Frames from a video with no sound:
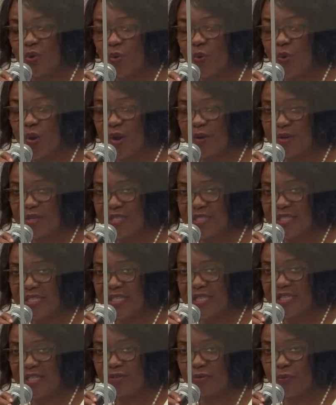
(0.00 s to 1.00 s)

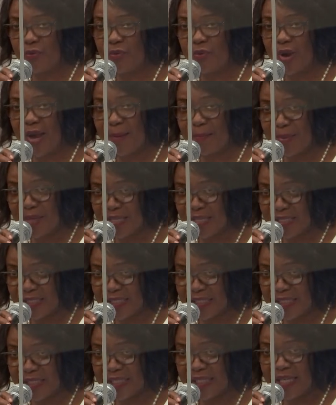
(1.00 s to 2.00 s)
quarantined
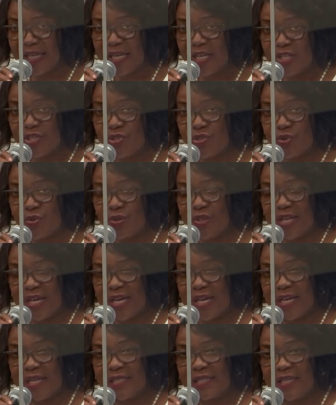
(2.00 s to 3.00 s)
rapidly so
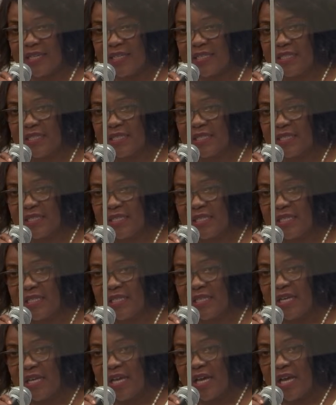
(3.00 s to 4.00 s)
that it doesn't